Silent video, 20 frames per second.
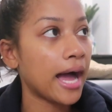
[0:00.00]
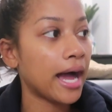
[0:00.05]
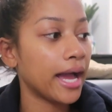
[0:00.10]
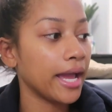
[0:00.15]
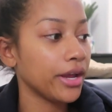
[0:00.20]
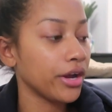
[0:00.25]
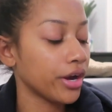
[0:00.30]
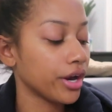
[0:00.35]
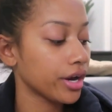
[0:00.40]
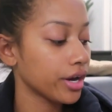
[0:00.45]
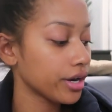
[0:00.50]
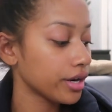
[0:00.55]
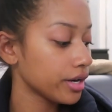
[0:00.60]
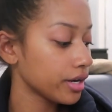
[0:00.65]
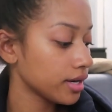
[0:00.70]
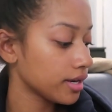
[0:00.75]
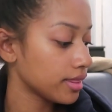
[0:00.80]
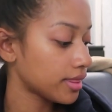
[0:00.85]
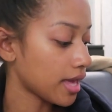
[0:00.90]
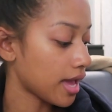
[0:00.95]
I
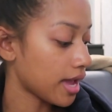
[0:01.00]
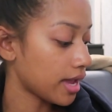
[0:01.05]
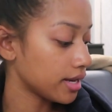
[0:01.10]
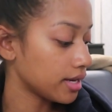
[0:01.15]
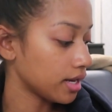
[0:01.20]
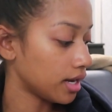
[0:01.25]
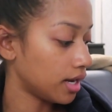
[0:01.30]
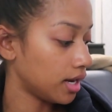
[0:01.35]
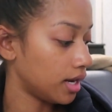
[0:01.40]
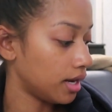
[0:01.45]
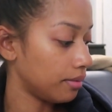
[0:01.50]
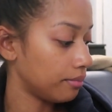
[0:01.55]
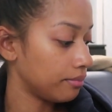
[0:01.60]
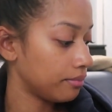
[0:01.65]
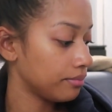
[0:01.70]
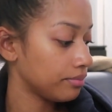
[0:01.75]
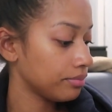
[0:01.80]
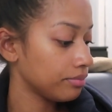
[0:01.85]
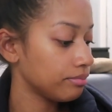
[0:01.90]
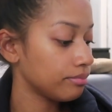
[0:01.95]
heard that
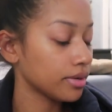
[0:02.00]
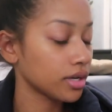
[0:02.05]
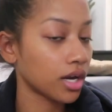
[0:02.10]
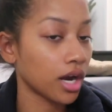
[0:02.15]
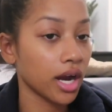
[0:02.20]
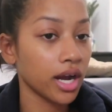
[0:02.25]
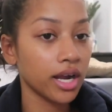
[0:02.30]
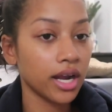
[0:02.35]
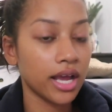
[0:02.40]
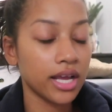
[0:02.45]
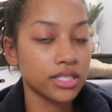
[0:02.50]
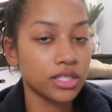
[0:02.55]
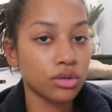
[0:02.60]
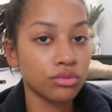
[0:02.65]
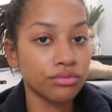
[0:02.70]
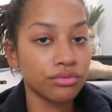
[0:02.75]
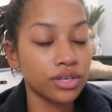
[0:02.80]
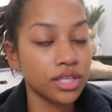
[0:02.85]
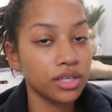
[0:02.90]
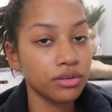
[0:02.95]
um, Makartt has a
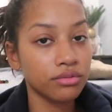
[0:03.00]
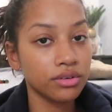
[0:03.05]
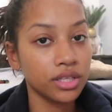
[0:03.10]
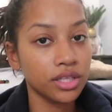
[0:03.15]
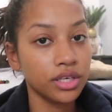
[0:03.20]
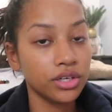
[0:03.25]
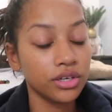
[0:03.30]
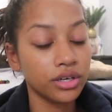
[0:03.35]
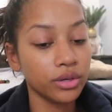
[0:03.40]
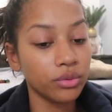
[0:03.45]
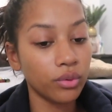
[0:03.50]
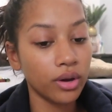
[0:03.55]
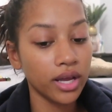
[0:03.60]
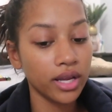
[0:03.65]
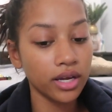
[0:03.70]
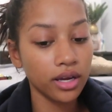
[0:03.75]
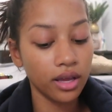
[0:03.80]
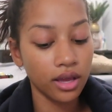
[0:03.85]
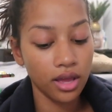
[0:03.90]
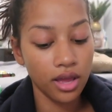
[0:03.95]
really, really good
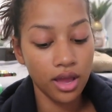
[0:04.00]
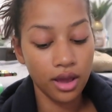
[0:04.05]
one,